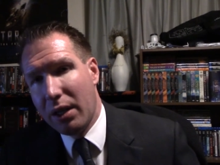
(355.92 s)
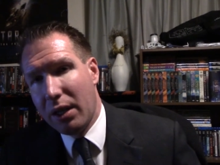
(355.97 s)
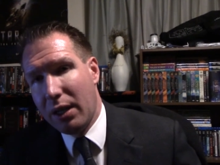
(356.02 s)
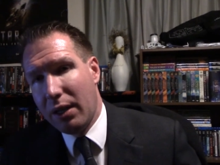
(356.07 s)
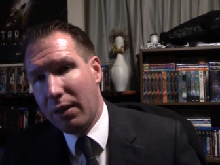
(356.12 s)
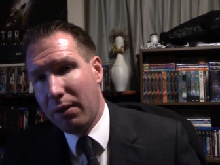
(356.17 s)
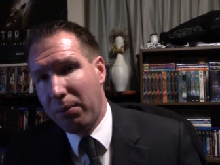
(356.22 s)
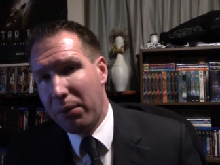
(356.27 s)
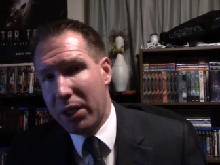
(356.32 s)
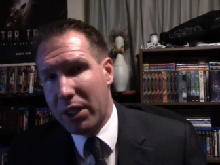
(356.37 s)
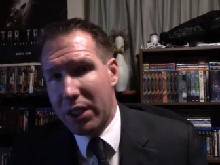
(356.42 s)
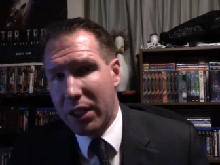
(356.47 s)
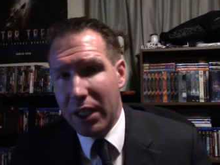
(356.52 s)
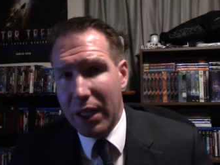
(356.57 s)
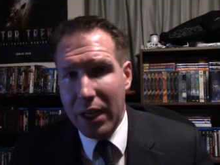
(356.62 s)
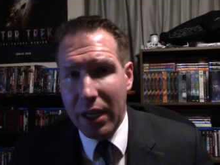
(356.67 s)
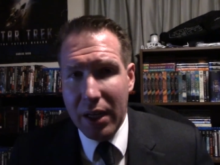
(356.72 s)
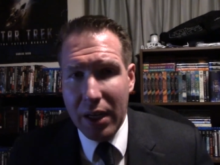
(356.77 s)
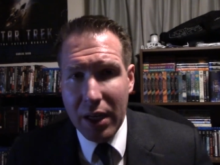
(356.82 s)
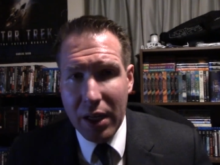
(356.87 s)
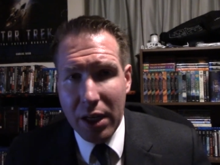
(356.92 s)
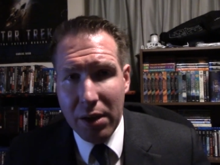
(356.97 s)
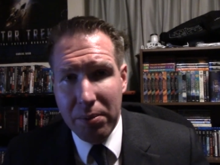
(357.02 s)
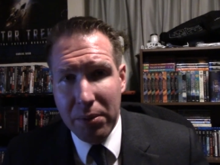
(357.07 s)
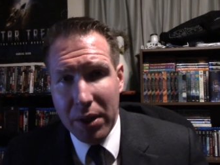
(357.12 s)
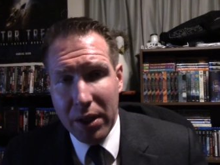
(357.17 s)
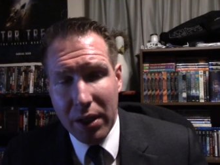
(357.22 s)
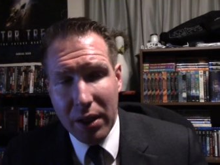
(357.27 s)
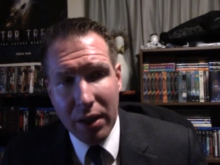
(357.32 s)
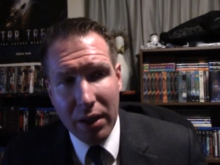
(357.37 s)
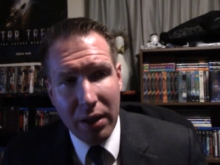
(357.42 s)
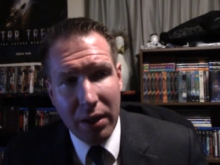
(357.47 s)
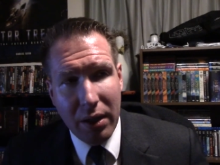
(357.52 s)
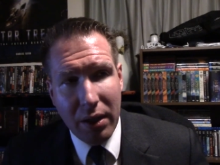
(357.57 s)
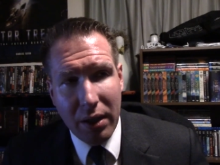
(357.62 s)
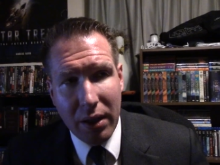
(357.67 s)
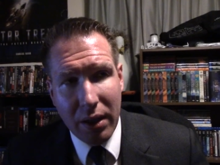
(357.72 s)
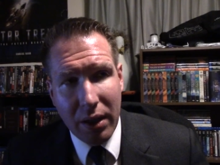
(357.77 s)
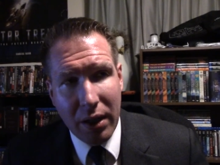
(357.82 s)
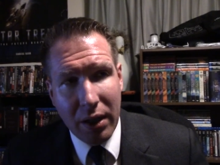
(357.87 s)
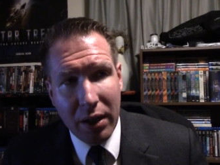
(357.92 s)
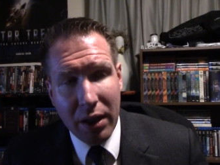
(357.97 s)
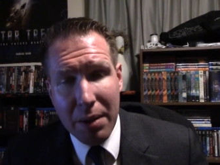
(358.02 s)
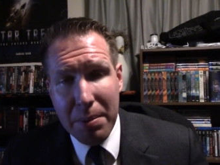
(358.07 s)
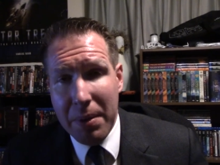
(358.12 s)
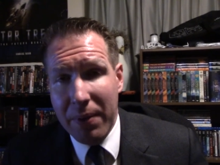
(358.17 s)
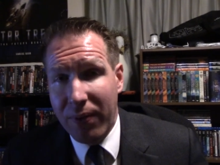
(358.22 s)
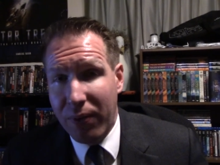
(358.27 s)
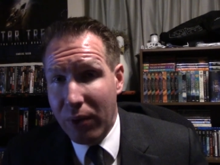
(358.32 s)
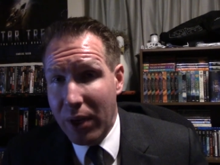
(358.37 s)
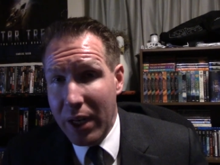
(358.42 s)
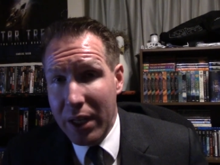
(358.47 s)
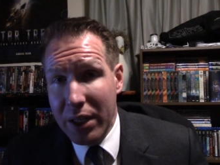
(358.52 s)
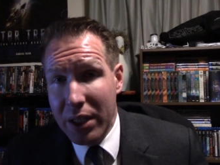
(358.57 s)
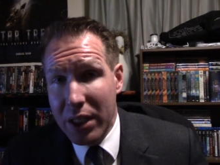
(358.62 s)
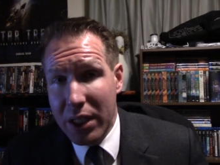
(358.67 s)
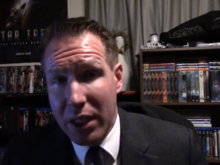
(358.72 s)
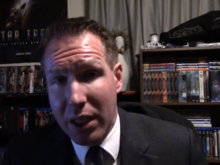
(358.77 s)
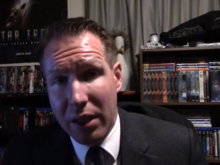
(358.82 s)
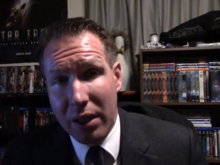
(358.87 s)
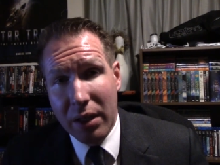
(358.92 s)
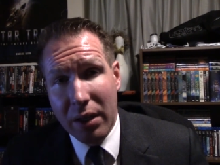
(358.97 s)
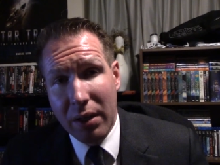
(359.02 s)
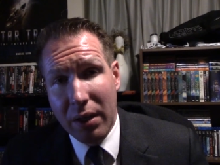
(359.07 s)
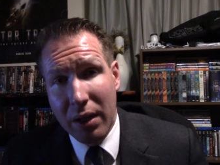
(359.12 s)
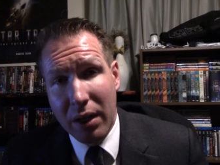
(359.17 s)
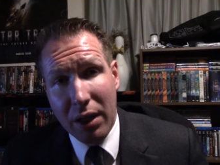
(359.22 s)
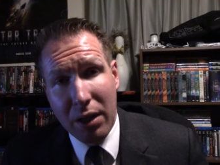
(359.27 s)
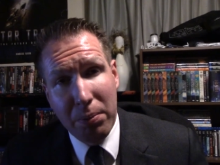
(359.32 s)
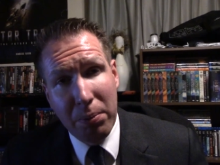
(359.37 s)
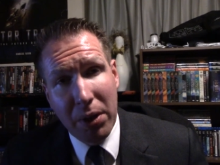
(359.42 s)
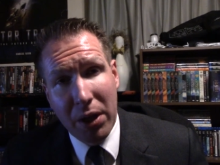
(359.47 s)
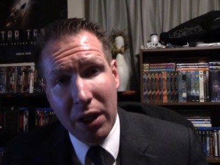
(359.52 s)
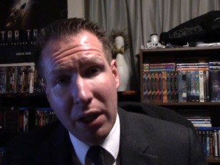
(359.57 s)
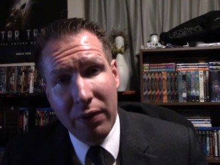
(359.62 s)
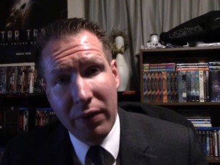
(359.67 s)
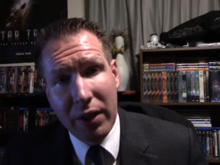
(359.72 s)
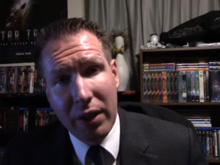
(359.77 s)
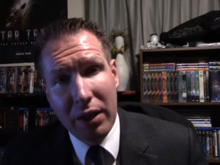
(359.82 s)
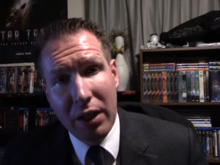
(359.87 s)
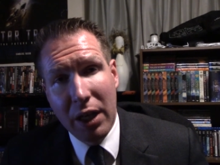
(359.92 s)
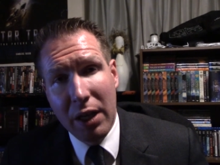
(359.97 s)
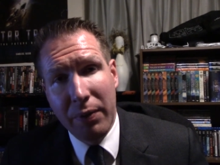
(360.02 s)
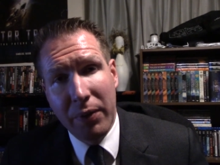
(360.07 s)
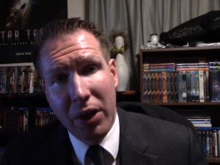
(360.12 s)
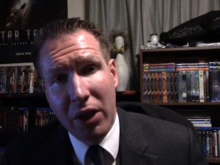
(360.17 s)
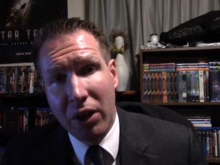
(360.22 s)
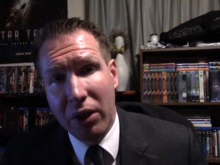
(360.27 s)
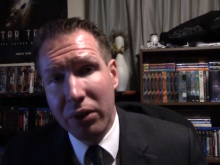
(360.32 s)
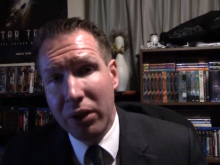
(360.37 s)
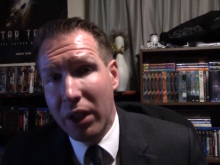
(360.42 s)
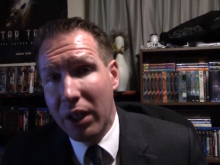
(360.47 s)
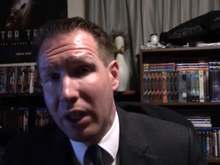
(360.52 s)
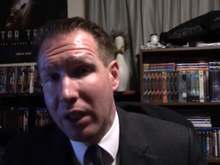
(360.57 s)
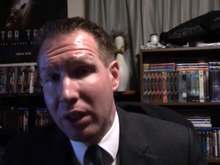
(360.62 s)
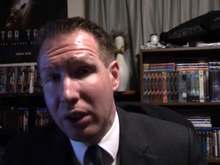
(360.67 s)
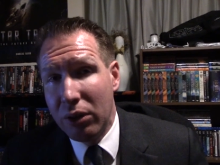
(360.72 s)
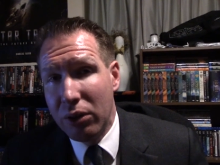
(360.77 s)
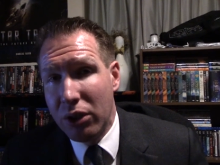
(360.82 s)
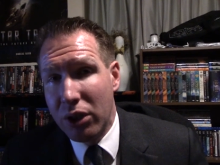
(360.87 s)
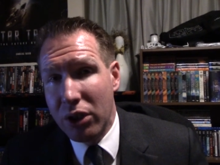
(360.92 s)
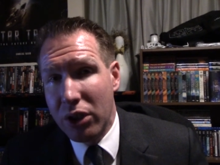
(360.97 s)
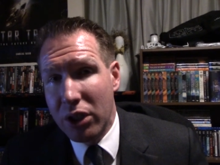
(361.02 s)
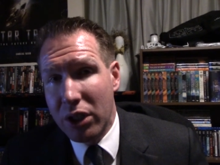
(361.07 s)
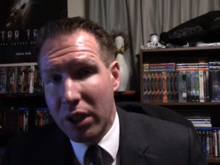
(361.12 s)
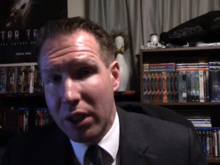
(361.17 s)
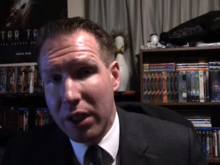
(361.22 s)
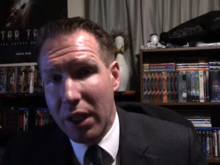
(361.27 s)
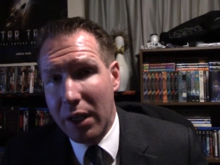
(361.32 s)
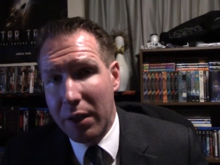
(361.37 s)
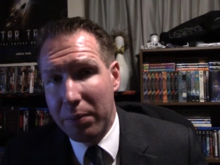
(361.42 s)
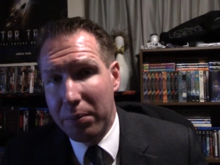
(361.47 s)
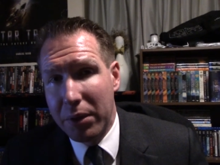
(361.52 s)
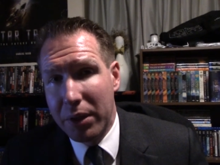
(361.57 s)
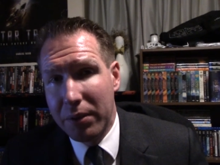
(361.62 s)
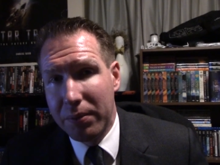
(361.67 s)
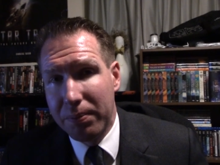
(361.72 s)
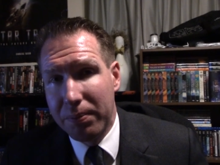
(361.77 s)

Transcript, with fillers: And we see um, a club of friends. They are part of a club called the Losers Club.